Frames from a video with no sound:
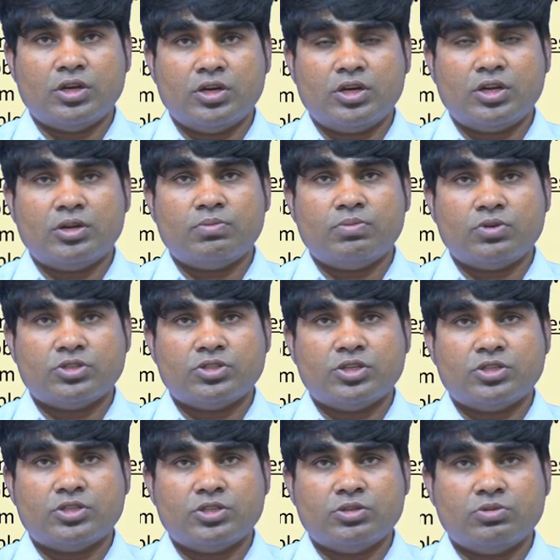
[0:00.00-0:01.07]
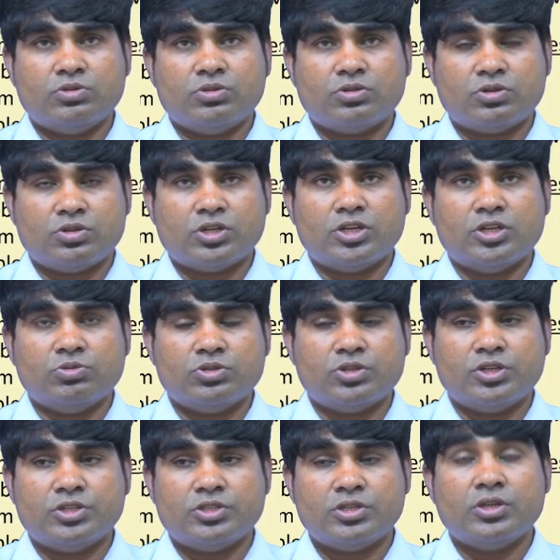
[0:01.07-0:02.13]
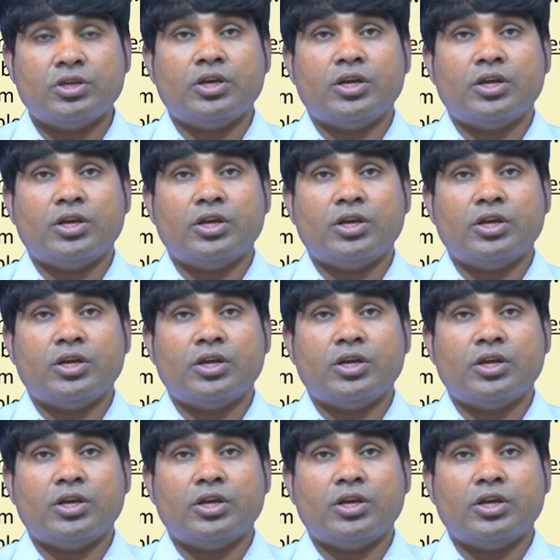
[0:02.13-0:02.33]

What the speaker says: entire process is totally useless,